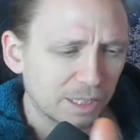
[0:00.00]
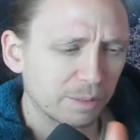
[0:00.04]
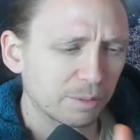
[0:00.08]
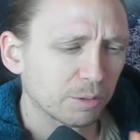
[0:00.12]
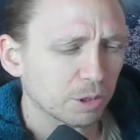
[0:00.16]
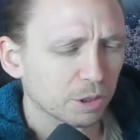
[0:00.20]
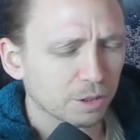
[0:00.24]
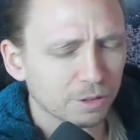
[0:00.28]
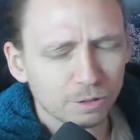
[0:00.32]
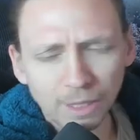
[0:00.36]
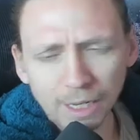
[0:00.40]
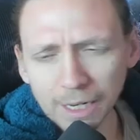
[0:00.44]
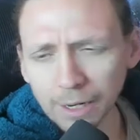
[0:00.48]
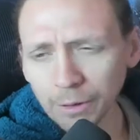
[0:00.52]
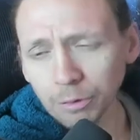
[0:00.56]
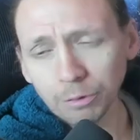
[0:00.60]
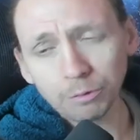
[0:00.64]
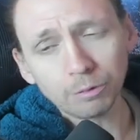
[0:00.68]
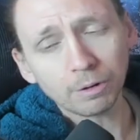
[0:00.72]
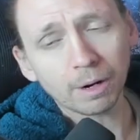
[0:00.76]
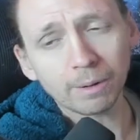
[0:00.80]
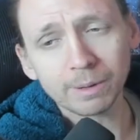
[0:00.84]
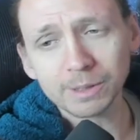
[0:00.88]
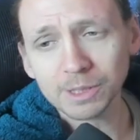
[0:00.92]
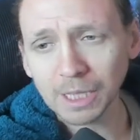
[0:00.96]
He was just trying to
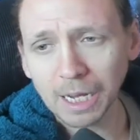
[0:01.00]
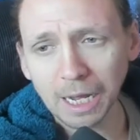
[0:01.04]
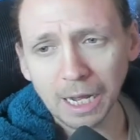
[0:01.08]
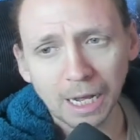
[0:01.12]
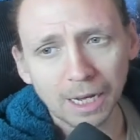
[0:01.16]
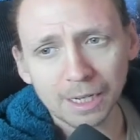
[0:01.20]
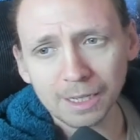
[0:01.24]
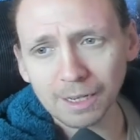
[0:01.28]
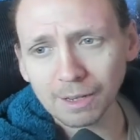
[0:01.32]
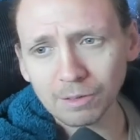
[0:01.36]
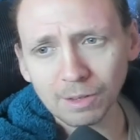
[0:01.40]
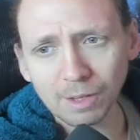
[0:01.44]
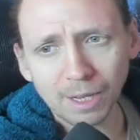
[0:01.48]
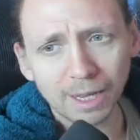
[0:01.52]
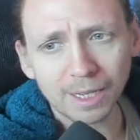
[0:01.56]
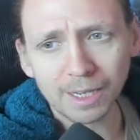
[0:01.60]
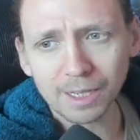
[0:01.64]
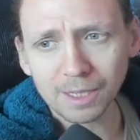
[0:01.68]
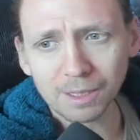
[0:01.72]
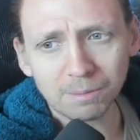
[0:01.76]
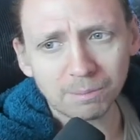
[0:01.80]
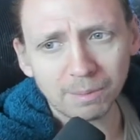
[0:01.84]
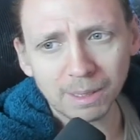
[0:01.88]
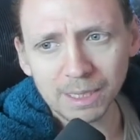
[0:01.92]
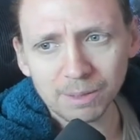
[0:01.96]
throw his heart out there. He
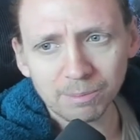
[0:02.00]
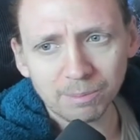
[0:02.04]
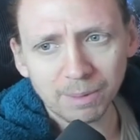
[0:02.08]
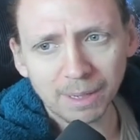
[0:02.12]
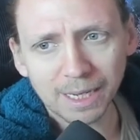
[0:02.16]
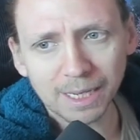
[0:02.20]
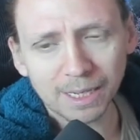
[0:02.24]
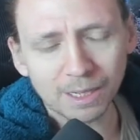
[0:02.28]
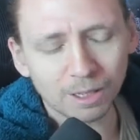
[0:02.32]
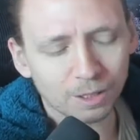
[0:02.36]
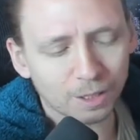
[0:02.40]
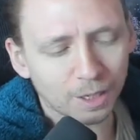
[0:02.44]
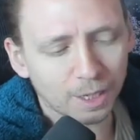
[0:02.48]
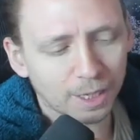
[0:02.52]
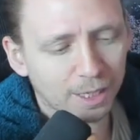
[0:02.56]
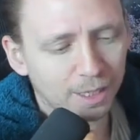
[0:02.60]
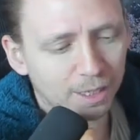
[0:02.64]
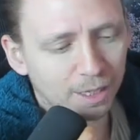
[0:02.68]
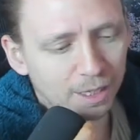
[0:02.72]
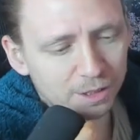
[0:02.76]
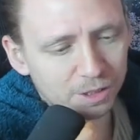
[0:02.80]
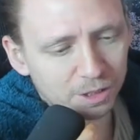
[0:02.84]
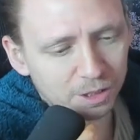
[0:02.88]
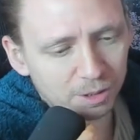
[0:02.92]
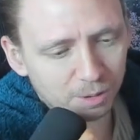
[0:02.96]
didn't mean to make it look like a
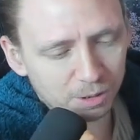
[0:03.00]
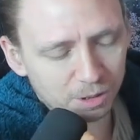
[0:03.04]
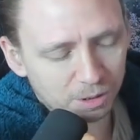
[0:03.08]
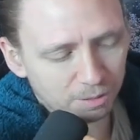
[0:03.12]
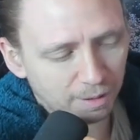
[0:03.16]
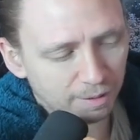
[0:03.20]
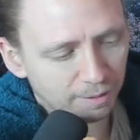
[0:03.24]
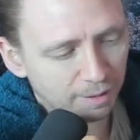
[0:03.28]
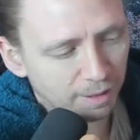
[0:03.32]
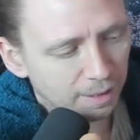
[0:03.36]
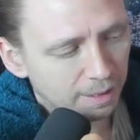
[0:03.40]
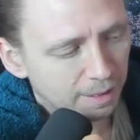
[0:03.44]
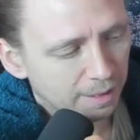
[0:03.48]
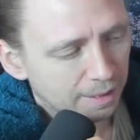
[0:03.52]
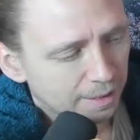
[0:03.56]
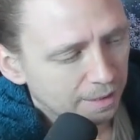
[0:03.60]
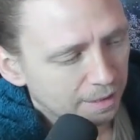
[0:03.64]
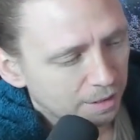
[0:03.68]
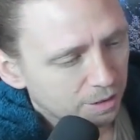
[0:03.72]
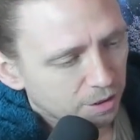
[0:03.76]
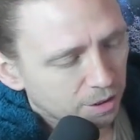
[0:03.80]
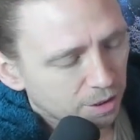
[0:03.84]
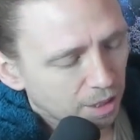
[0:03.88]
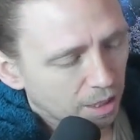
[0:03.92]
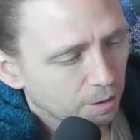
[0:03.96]
Nazi whatsoever.
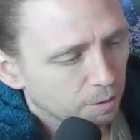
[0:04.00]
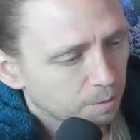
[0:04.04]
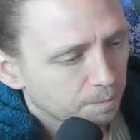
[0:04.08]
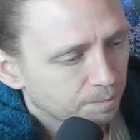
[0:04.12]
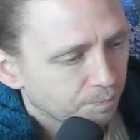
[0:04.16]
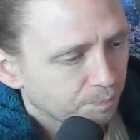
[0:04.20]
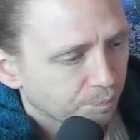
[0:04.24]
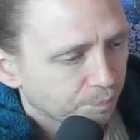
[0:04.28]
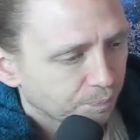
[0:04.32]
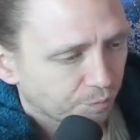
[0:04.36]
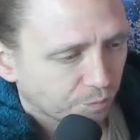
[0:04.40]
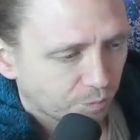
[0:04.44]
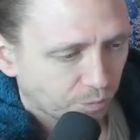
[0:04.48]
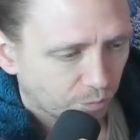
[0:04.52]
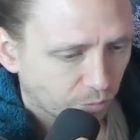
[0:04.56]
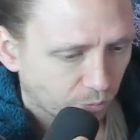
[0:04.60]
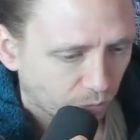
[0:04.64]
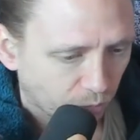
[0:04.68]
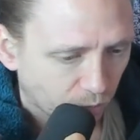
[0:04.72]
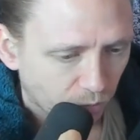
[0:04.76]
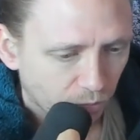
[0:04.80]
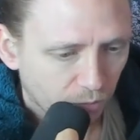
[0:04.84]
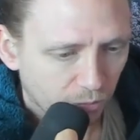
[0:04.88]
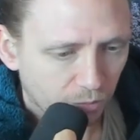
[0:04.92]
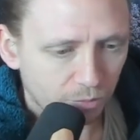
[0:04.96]
So
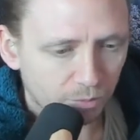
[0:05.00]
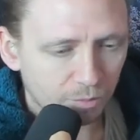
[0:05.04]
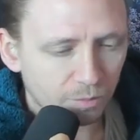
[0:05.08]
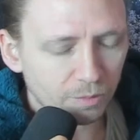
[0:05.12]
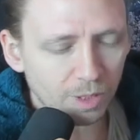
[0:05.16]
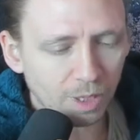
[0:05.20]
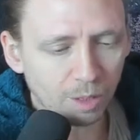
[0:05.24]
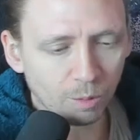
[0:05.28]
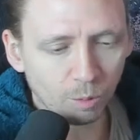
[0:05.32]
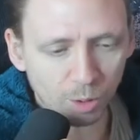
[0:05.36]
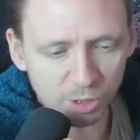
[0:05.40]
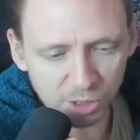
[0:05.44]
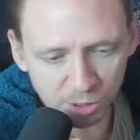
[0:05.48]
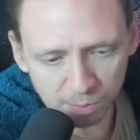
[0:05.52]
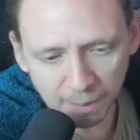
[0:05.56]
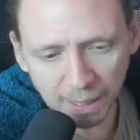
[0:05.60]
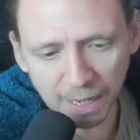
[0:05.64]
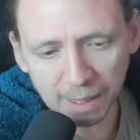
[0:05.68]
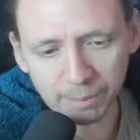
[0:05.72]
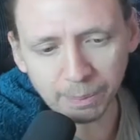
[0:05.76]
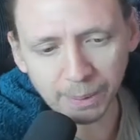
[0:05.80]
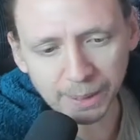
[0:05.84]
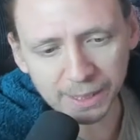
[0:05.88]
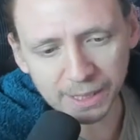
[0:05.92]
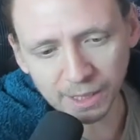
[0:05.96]
what's my
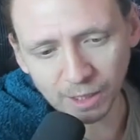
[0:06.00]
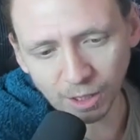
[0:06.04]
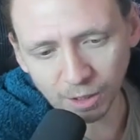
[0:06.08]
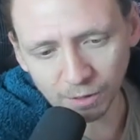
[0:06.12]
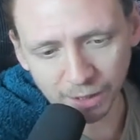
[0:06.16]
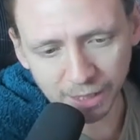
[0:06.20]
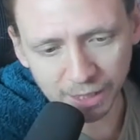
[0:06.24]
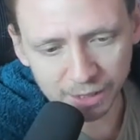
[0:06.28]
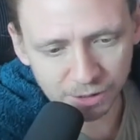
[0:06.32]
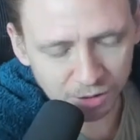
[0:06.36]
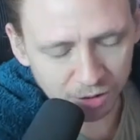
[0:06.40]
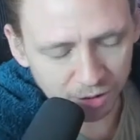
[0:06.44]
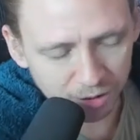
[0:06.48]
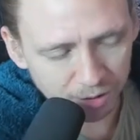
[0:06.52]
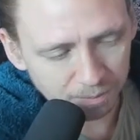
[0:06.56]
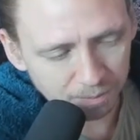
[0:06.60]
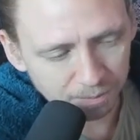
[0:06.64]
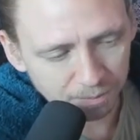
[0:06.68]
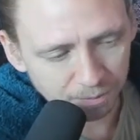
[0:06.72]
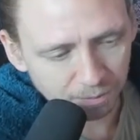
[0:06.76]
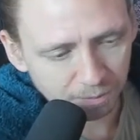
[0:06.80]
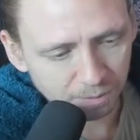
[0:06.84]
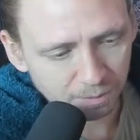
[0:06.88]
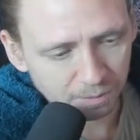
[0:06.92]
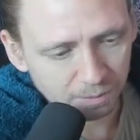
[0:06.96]
opinion on this?
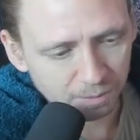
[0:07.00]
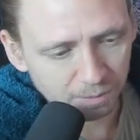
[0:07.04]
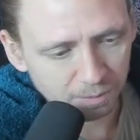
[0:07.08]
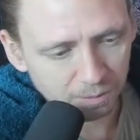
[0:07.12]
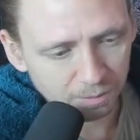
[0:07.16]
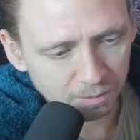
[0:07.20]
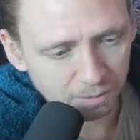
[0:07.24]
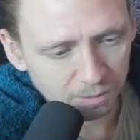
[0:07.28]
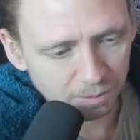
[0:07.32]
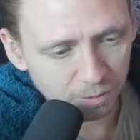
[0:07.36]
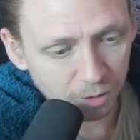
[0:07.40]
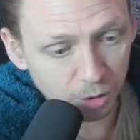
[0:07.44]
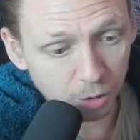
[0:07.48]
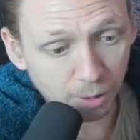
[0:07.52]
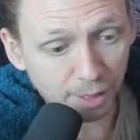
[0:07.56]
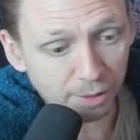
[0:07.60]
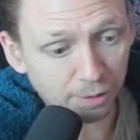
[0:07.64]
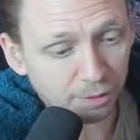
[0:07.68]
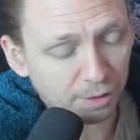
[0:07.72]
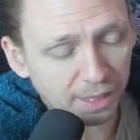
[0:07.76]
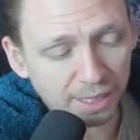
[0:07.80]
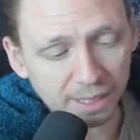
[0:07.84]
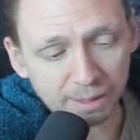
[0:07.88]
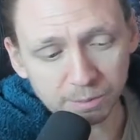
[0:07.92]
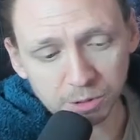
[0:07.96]
Do I
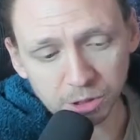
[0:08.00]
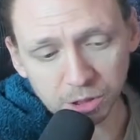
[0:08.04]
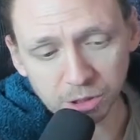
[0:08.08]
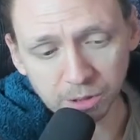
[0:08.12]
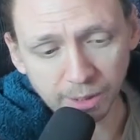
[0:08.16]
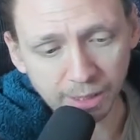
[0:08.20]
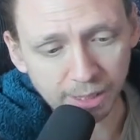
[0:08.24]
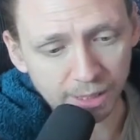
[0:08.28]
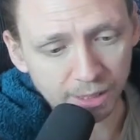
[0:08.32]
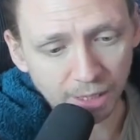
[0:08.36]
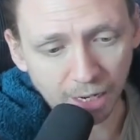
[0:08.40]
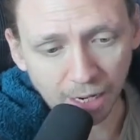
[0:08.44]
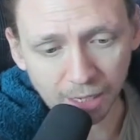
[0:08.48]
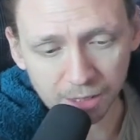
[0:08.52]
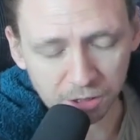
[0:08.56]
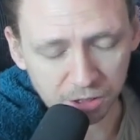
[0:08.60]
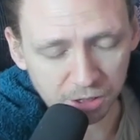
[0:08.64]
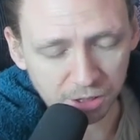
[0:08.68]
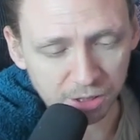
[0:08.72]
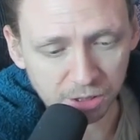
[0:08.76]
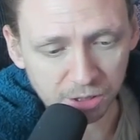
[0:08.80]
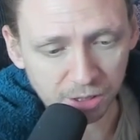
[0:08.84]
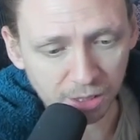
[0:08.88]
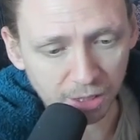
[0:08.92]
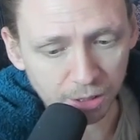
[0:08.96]
think he was doing a
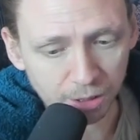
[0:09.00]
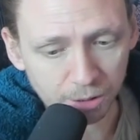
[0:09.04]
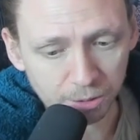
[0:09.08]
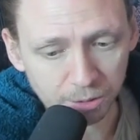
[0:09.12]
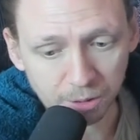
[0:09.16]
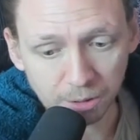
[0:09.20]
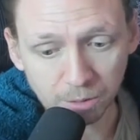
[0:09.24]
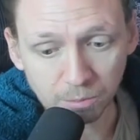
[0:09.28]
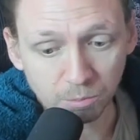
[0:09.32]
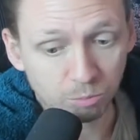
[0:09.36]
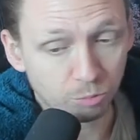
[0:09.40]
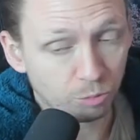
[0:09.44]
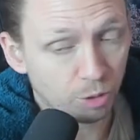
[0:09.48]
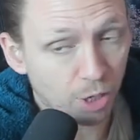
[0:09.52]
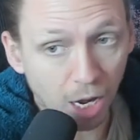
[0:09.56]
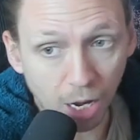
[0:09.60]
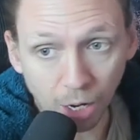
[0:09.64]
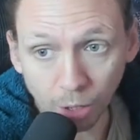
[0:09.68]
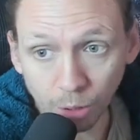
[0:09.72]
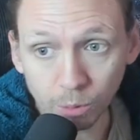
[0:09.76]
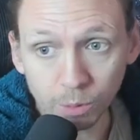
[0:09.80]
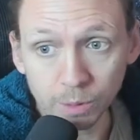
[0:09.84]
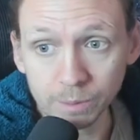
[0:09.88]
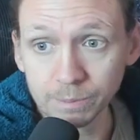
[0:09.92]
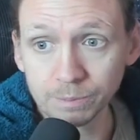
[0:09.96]
Nazi salute? No.